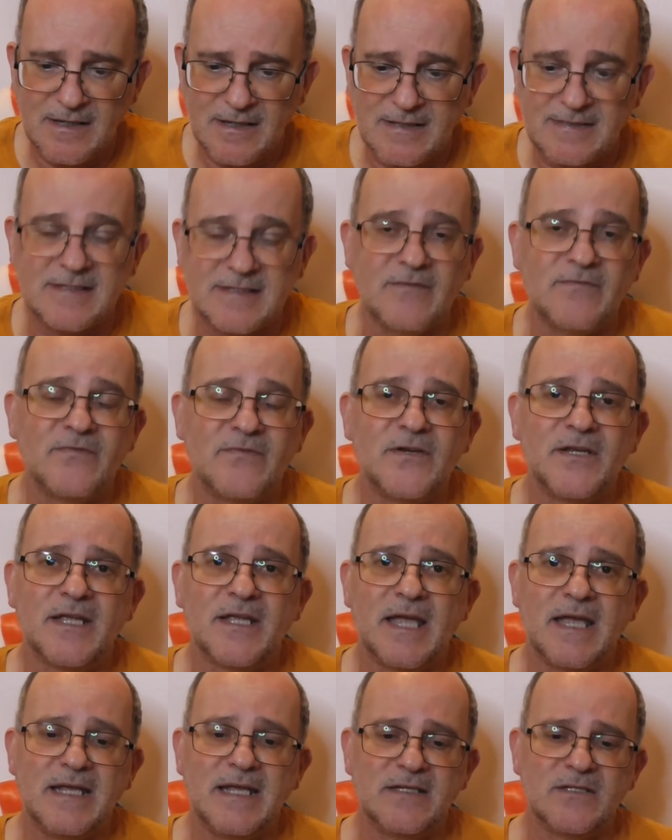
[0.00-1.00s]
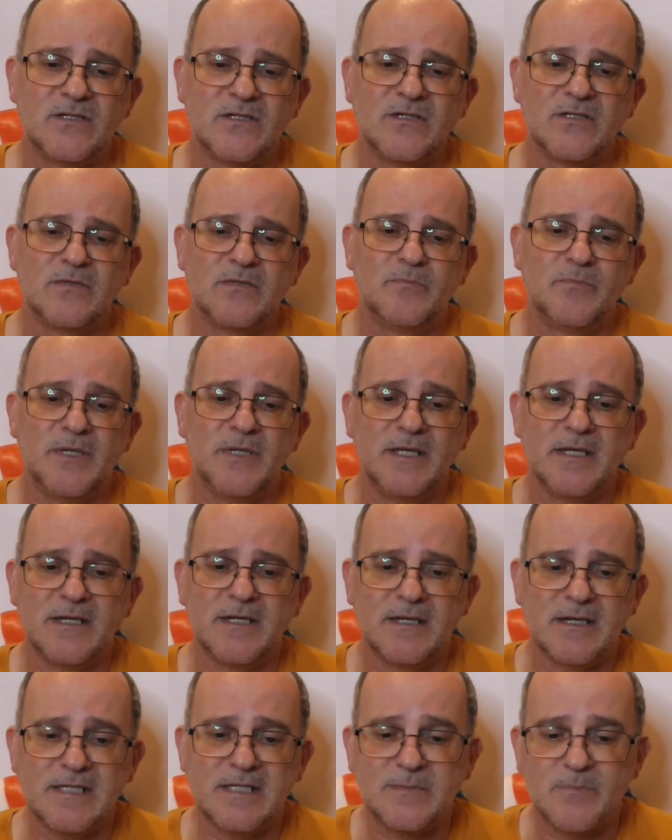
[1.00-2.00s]
suffering, hatred,
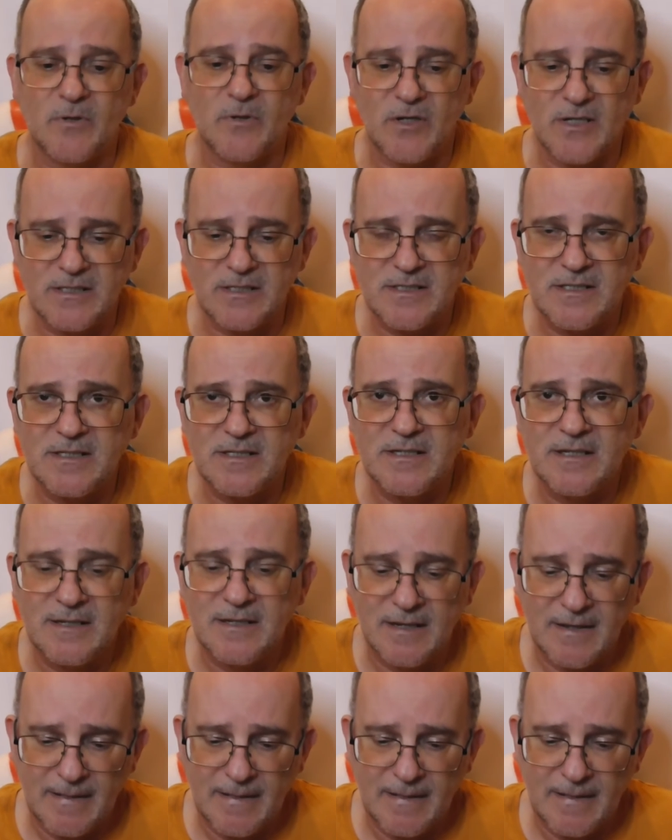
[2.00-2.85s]
being exploited,